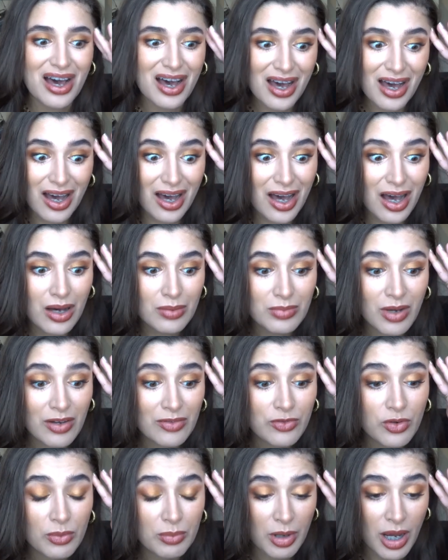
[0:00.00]
Um,
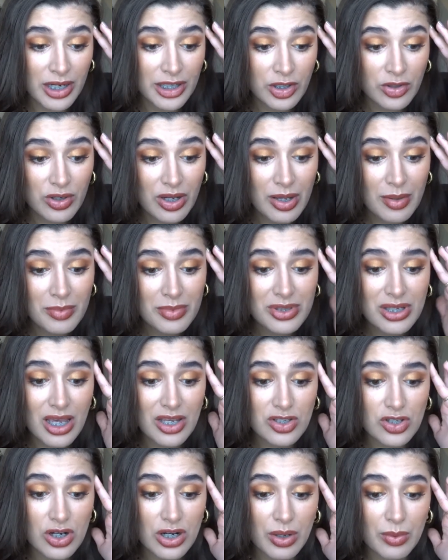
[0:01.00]
for body creams,
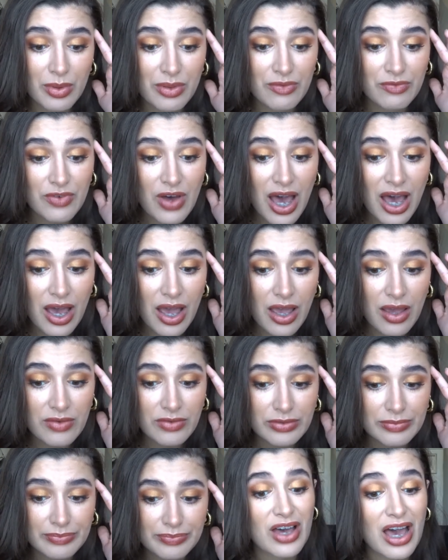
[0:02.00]
I start out with five.